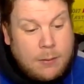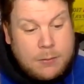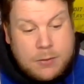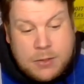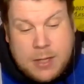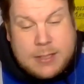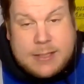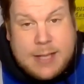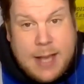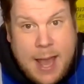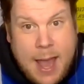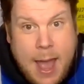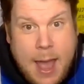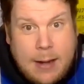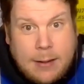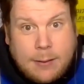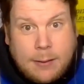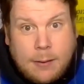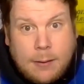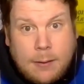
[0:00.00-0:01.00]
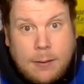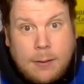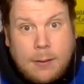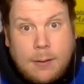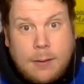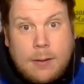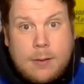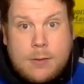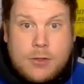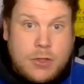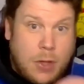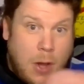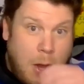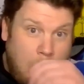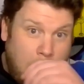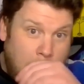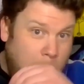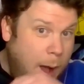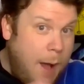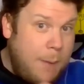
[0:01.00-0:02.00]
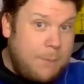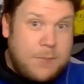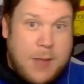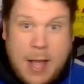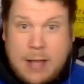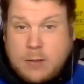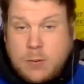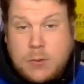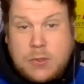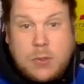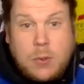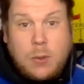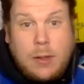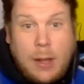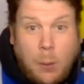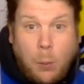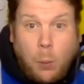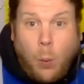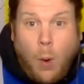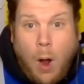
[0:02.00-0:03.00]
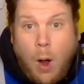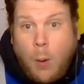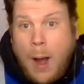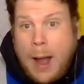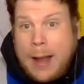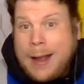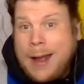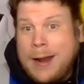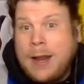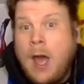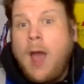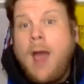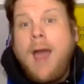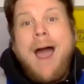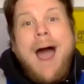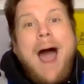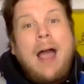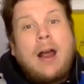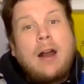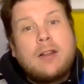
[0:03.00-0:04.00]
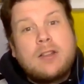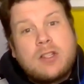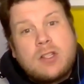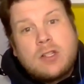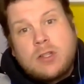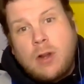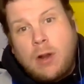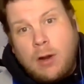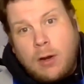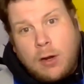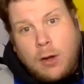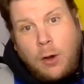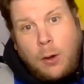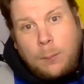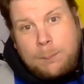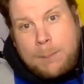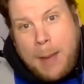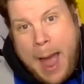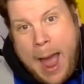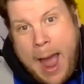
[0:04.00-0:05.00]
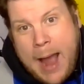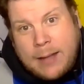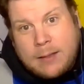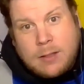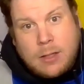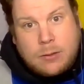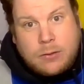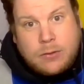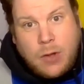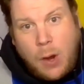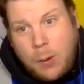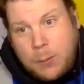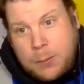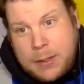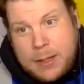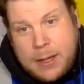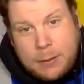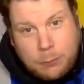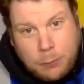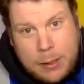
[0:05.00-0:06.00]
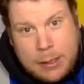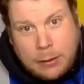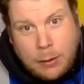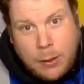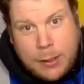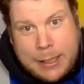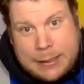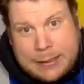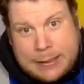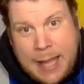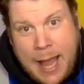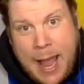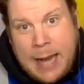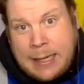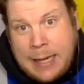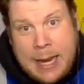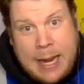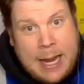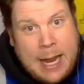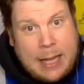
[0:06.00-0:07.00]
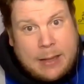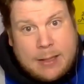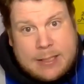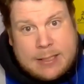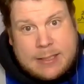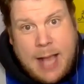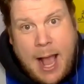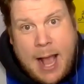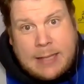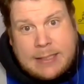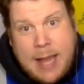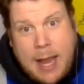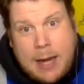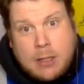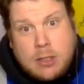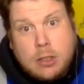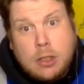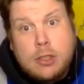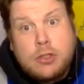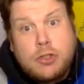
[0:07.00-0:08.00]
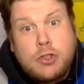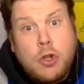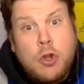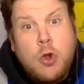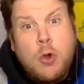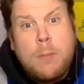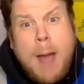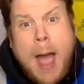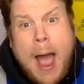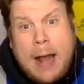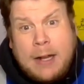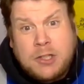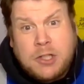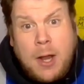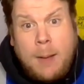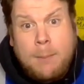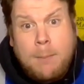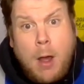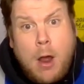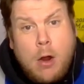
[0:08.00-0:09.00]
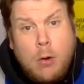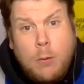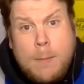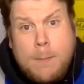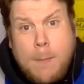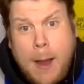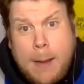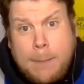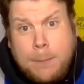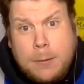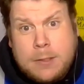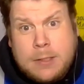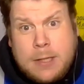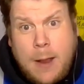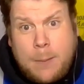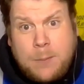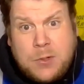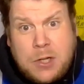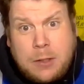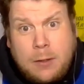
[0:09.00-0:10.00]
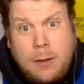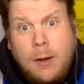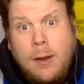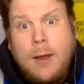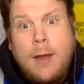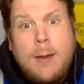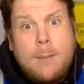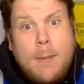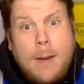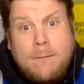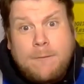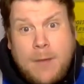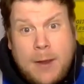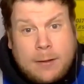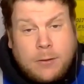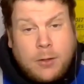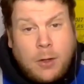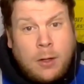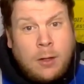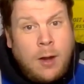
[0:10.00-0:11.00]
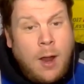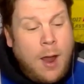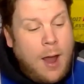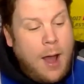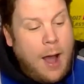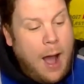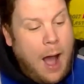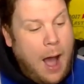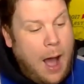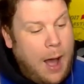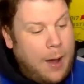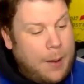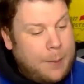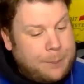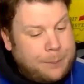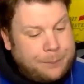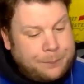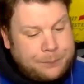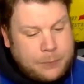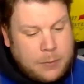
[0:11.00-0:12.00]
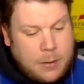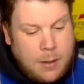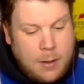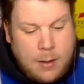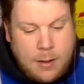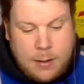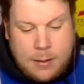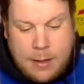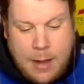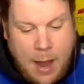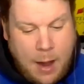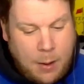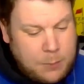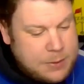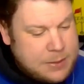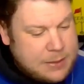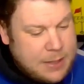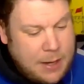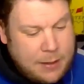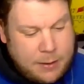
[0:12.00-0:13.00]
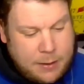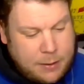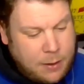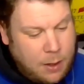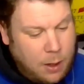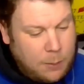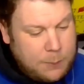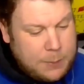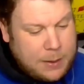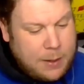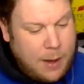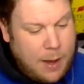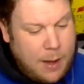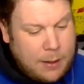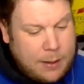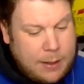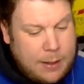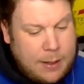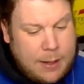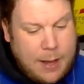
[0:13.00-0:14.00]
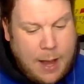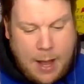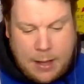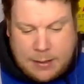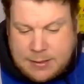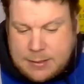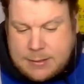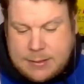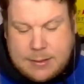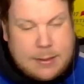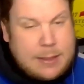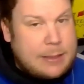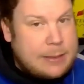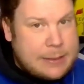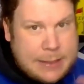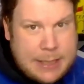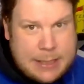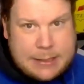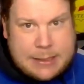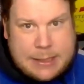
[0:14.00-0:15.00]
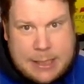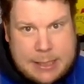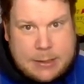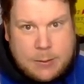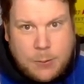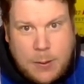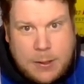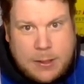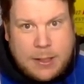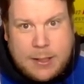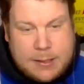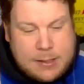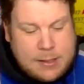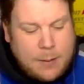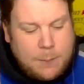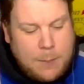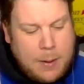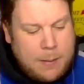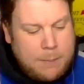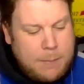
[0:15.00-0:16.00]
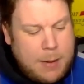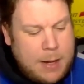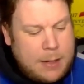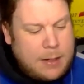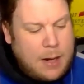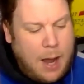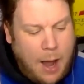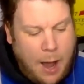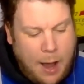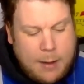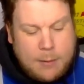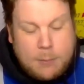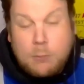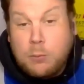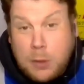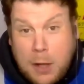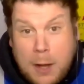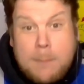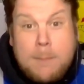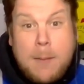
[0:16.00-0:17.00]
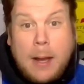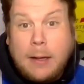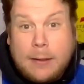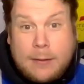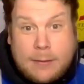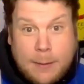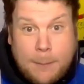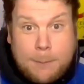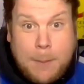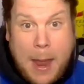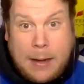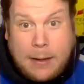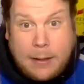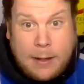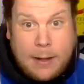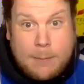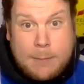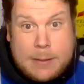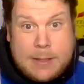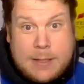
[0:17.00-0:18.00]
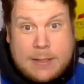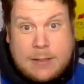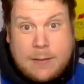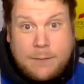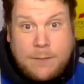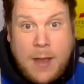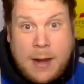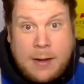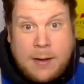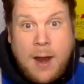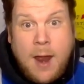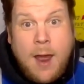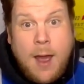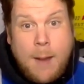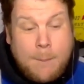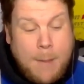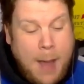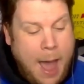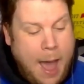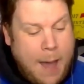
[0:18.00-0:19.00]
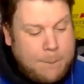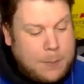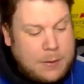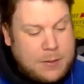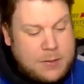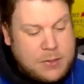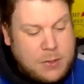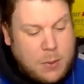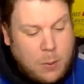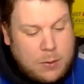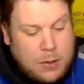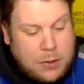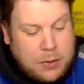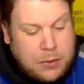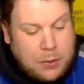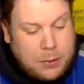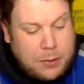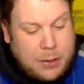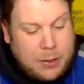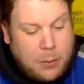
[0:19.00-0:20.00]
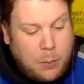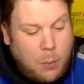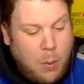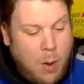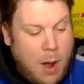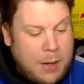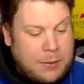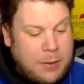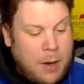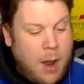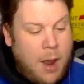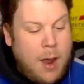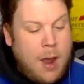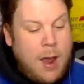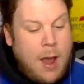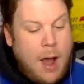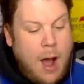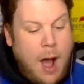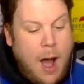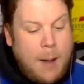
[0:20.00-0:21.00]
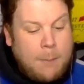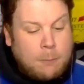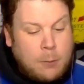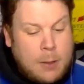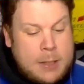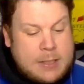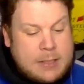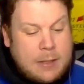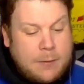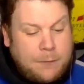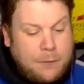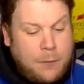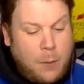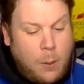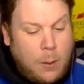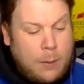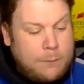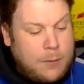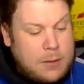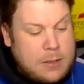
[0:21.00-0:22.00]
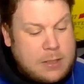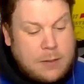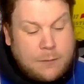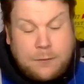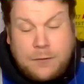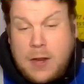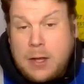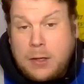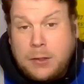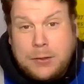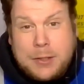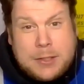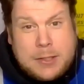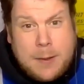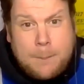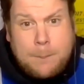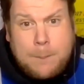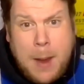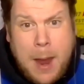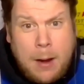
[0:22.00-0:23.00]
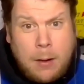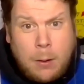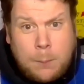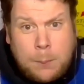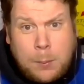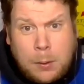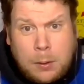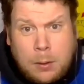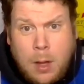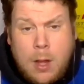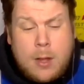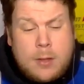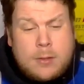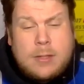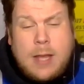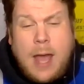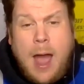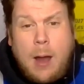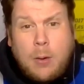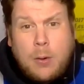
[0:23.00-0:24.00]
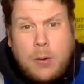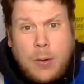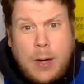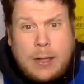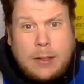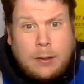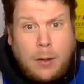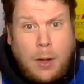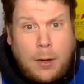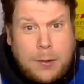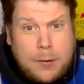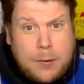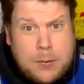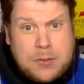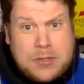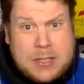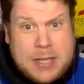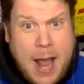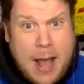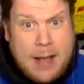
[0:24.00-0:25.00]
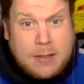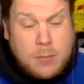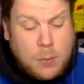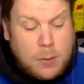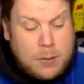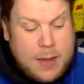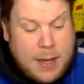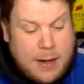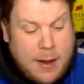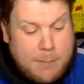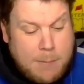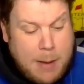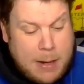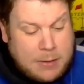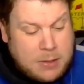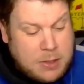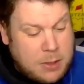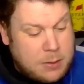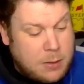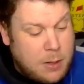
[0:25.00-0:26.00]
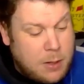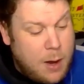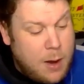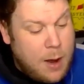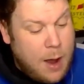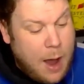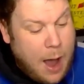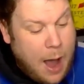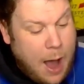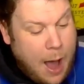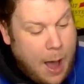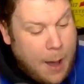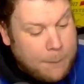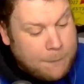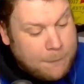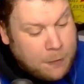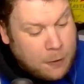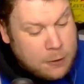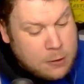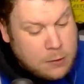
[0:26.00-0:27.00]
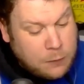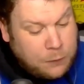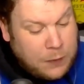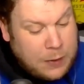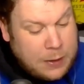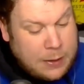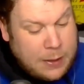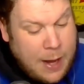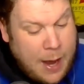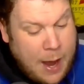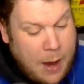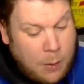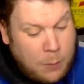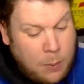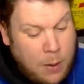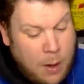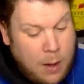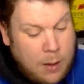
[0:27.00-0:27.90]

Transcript: just ahead. So um, that's what's sort of like, whoa, I gotta, I gotta circle back to Tony and relook at that, and the stats actually do match up with my perception. Viktor, um, yeah, we said it. You call me cocky. Uh, since since he tweeted his commitment, I'm committed to betting him in this event. I'm happy to score the 30 to one. Um, recent form versus the field is comparable to how great a lot of those stats were that I mentioned um, versus Finau